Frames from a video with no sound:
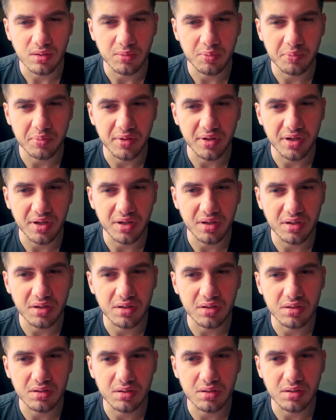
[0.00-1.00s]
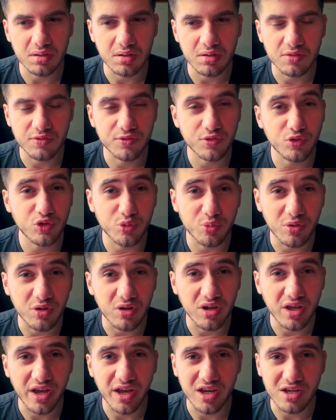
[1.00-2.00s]
playing
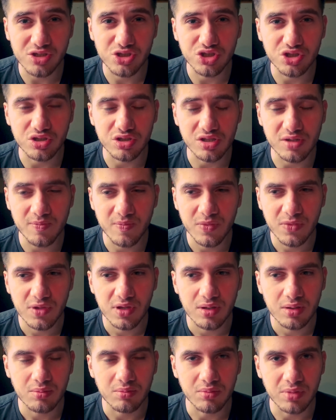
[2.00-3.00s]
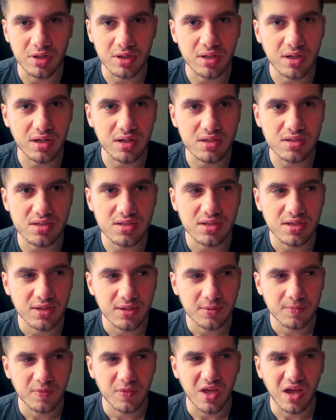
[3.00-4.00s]
football, actually, because
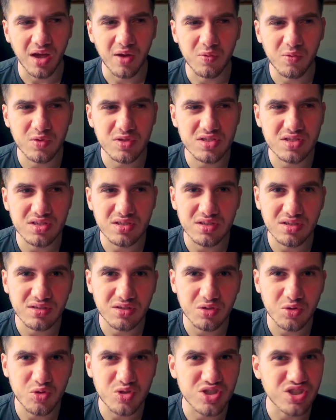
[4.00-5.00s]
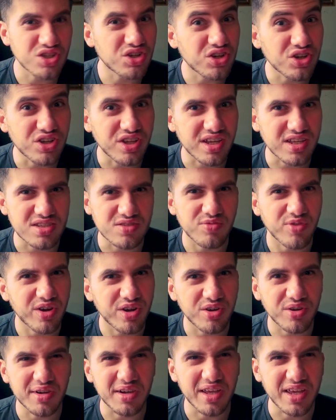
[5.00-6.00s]
I was considered as
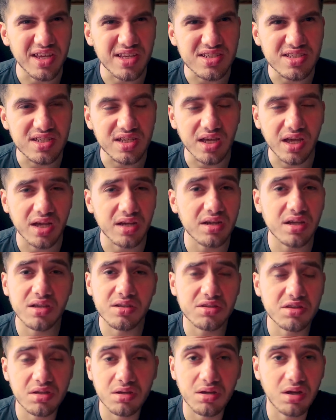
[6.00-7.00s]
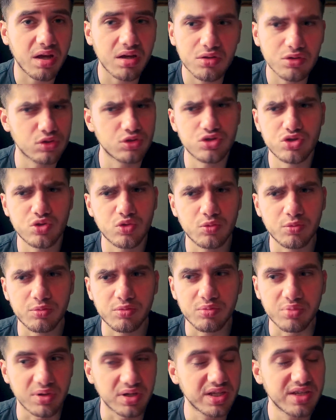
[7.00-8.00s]
very lazy, and I also
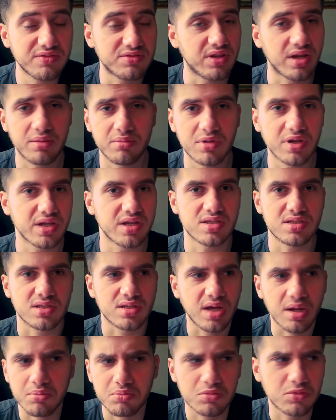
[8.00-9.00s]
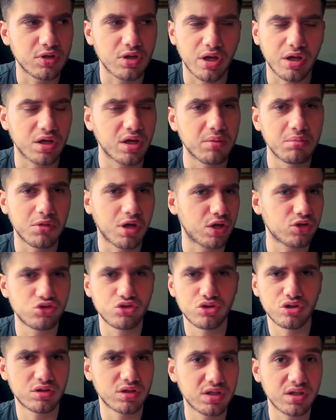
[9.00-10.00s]
believed I'm lazy. I'm
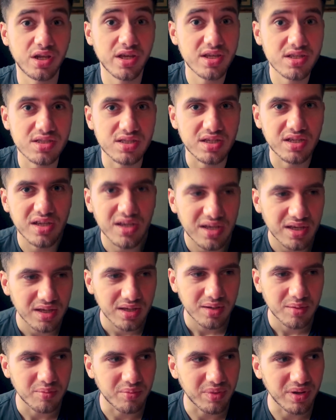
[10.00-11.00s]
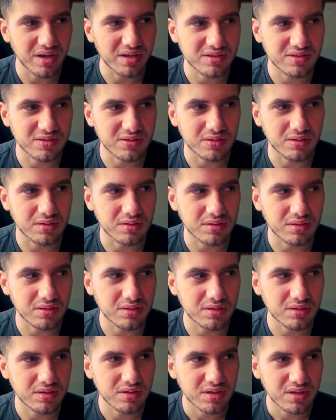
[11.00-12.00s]
naturally lazy, but
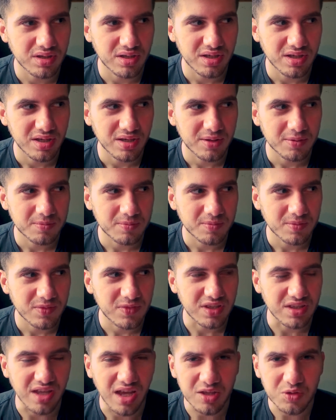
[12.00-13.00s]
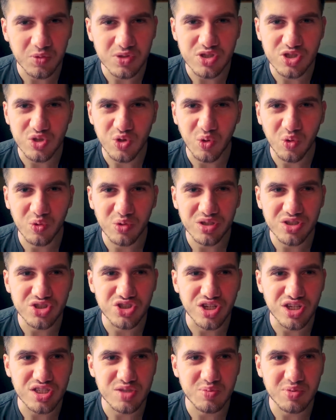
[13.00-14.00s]
that was only
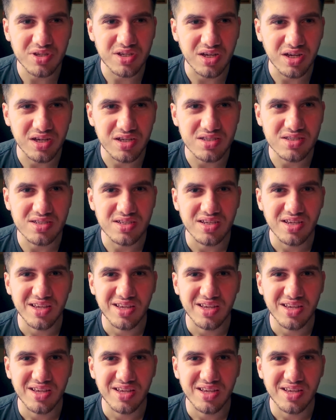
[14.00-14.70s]
just because